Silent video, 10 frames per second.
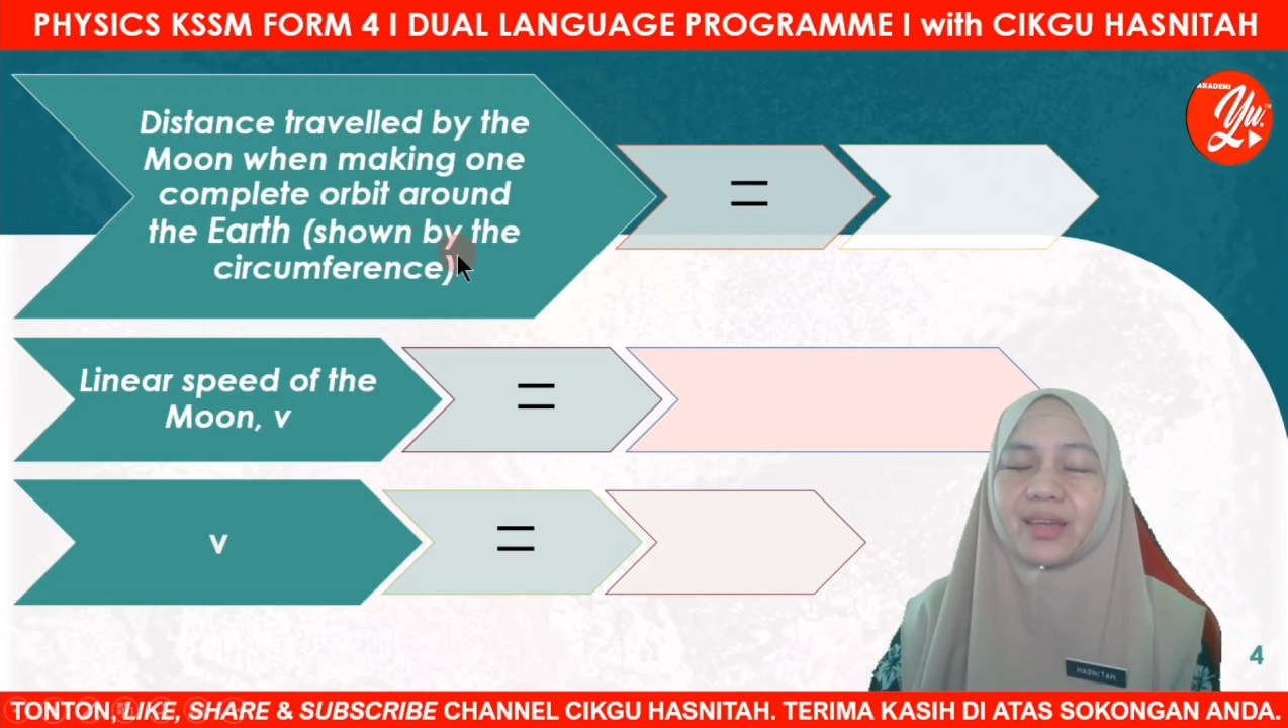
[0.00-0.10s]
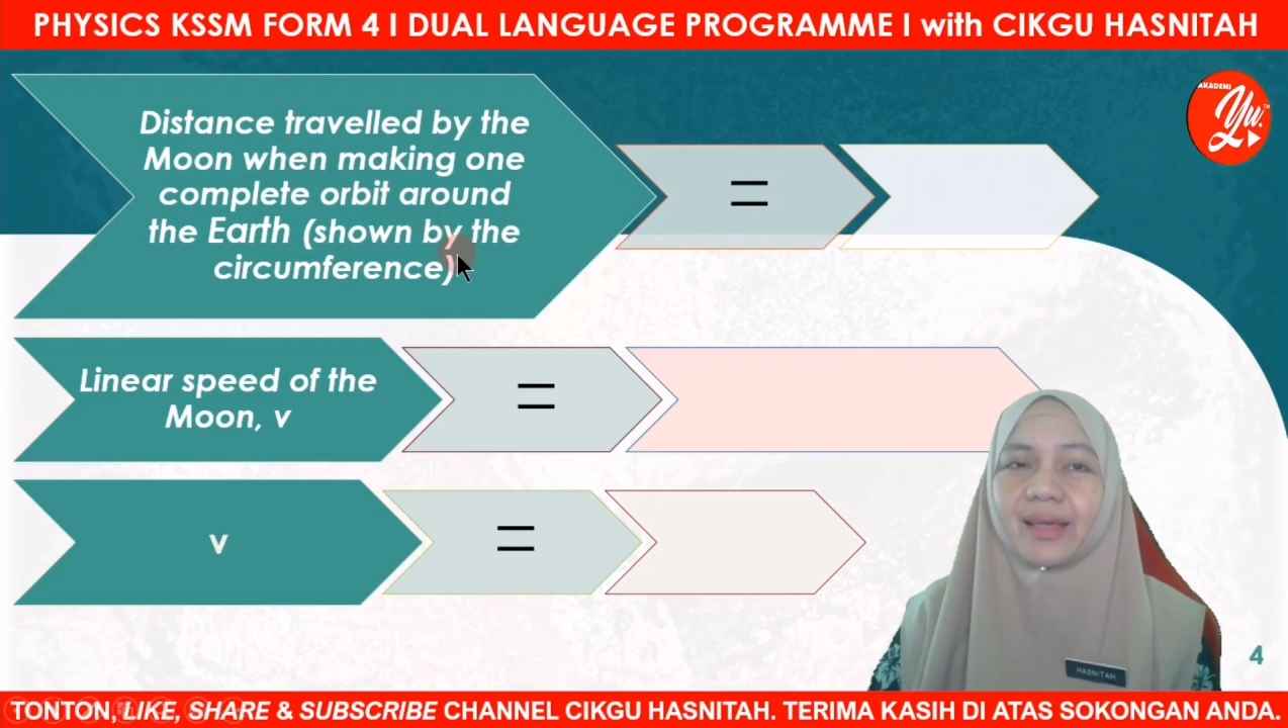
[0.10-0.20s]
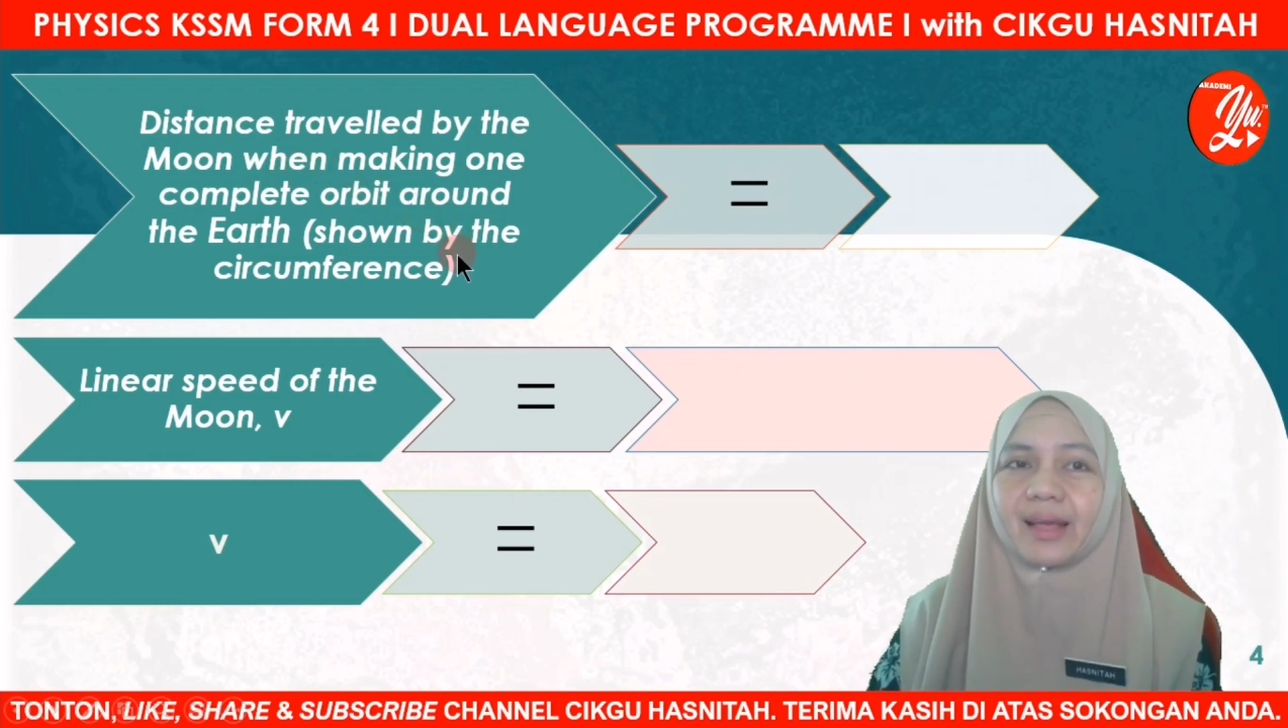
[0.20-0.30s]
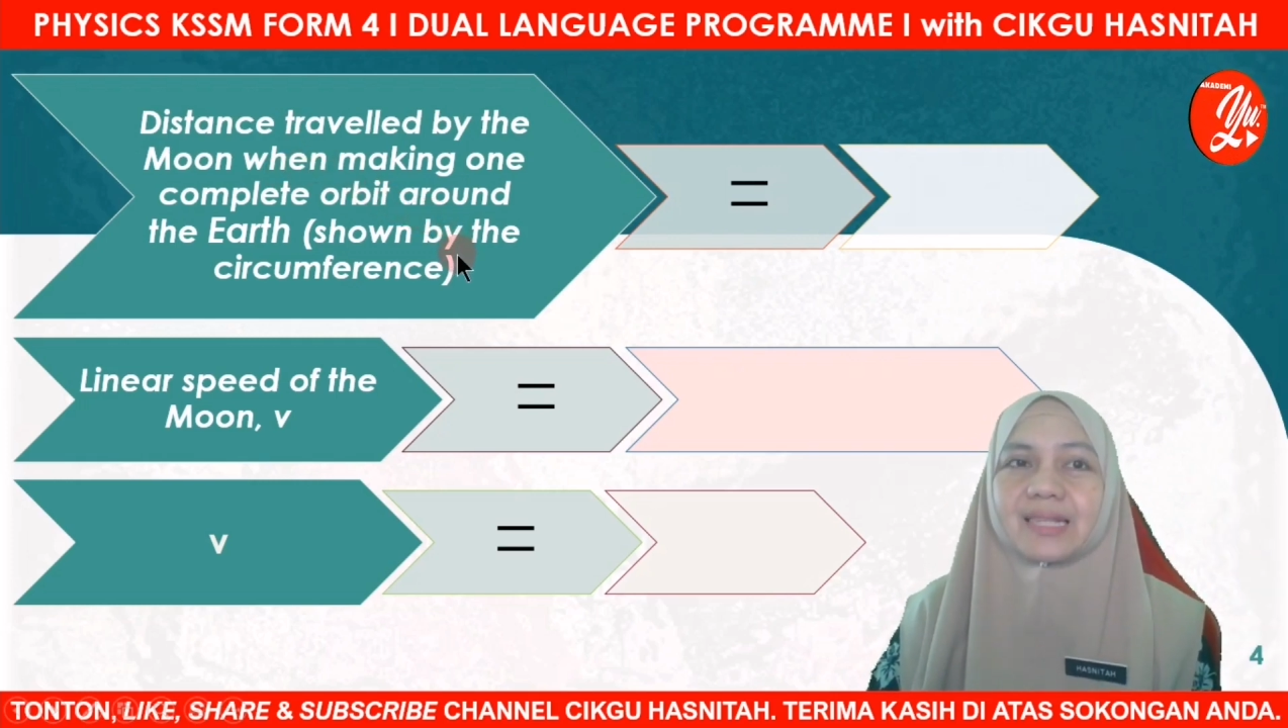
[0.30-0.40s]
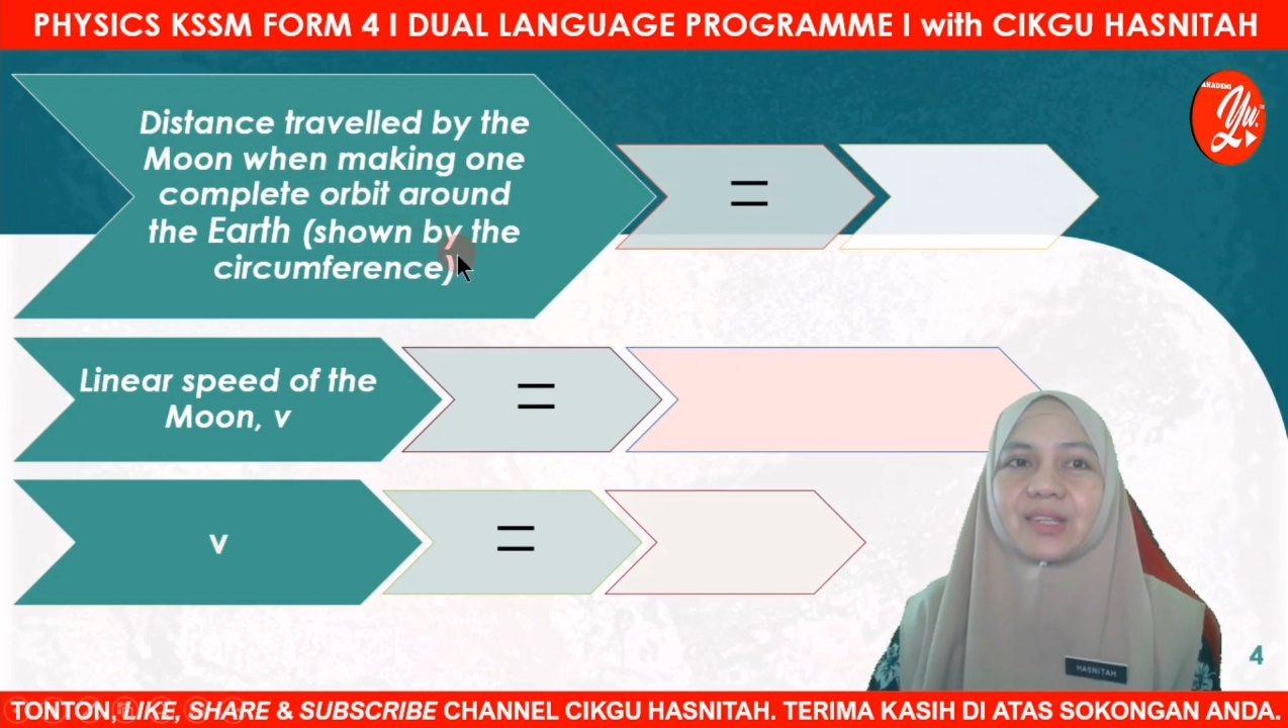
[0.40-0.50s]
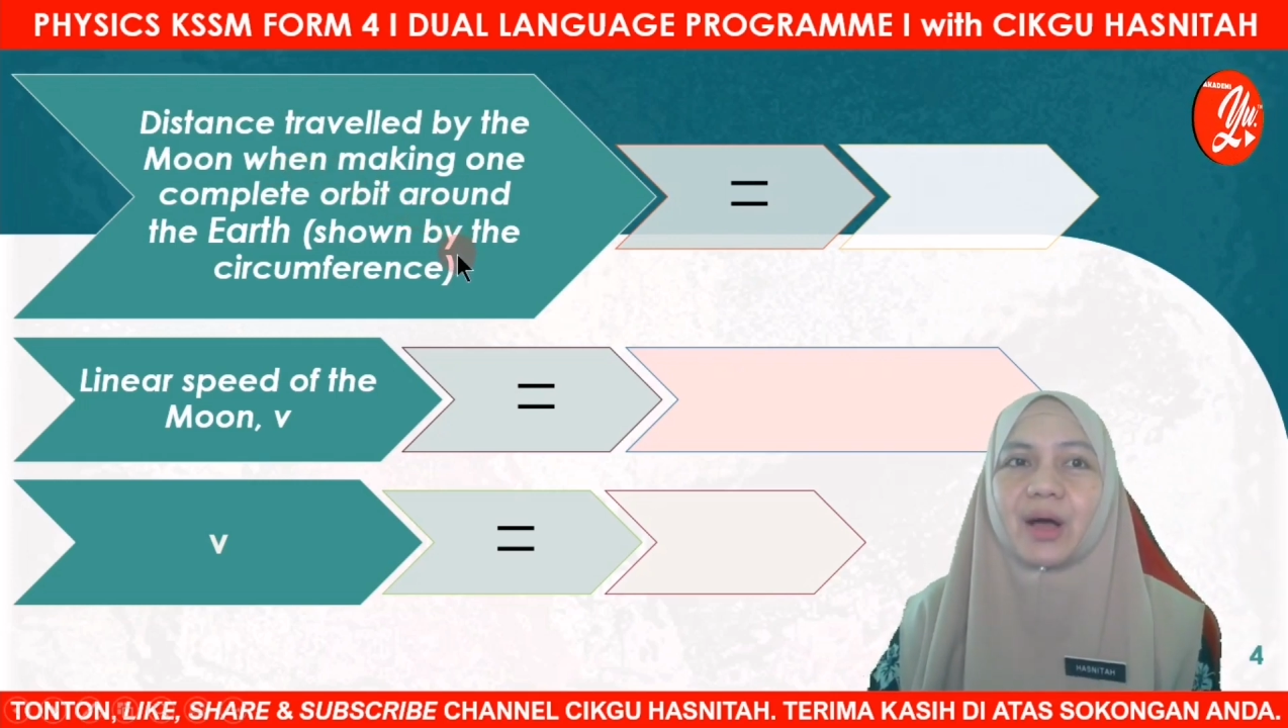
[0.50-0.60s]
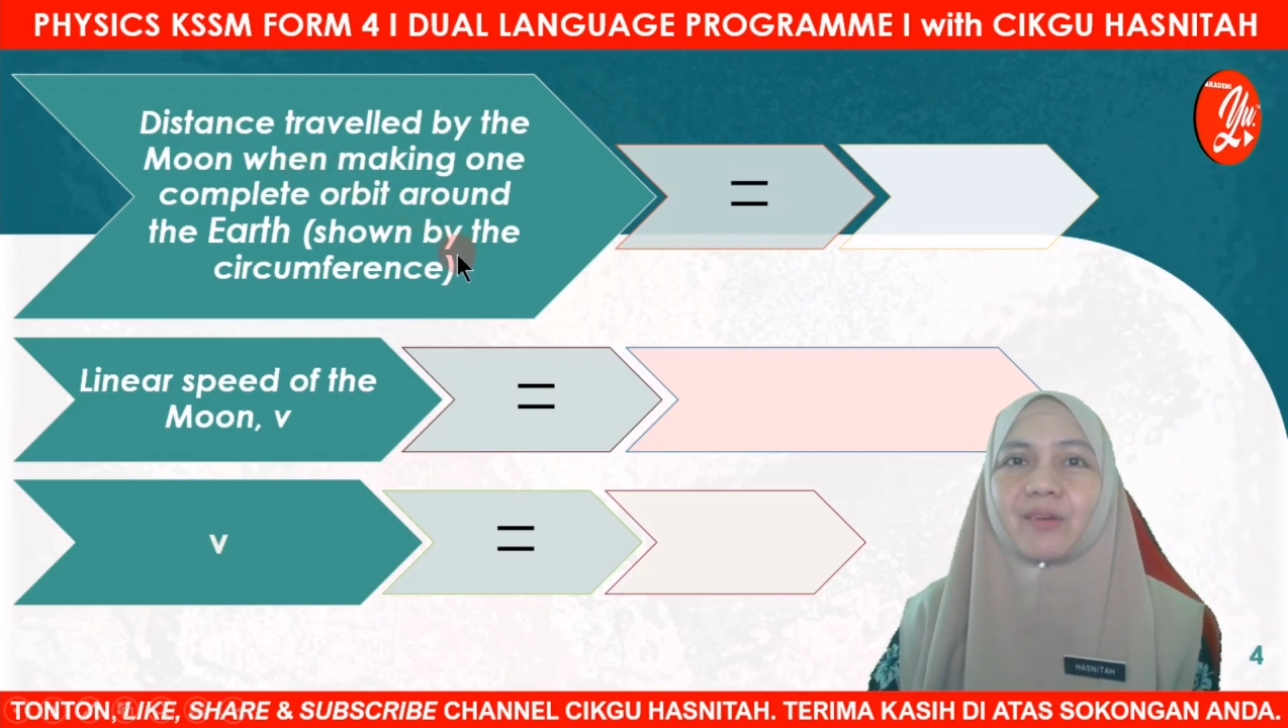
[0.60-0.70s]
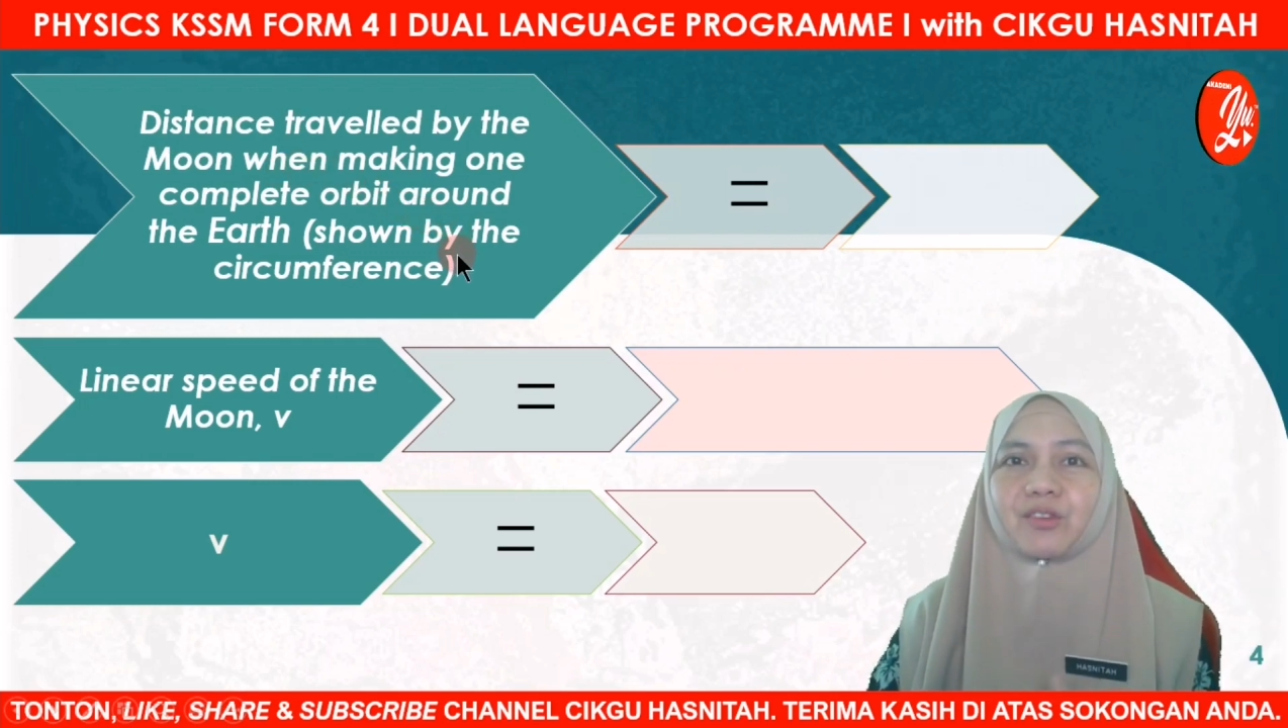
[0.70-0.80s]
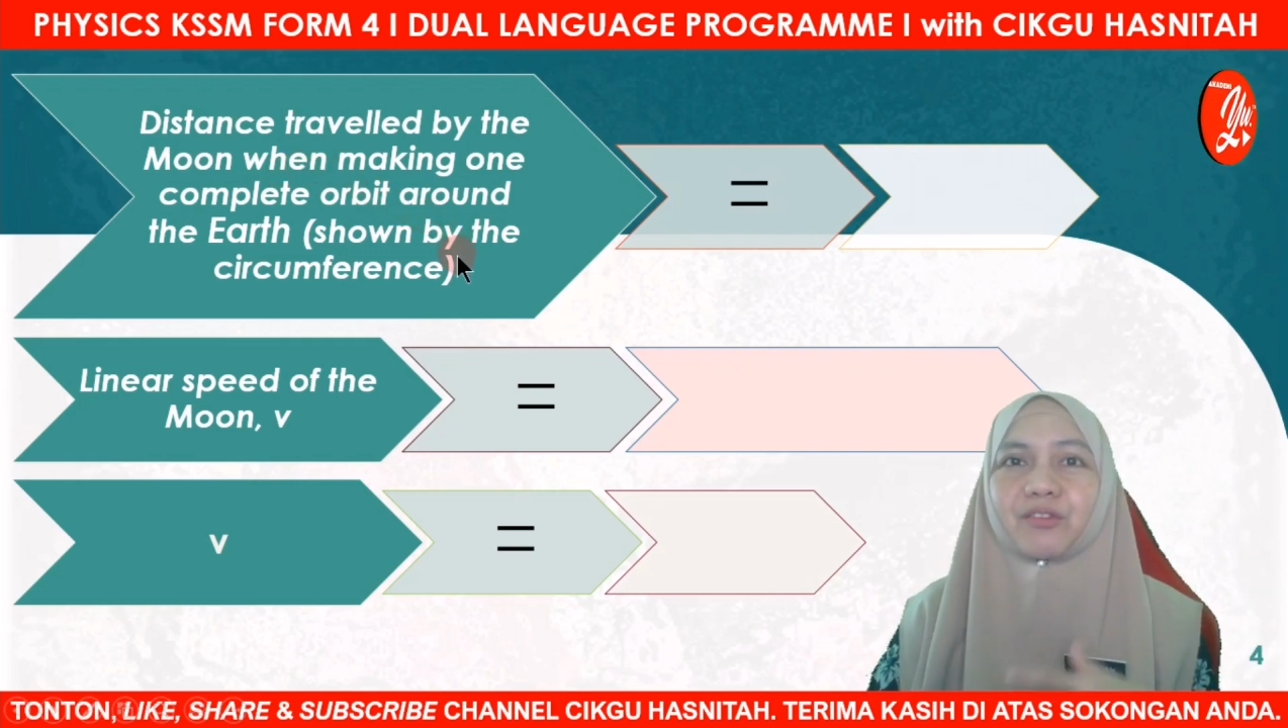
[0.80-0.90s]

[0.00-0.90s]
So how to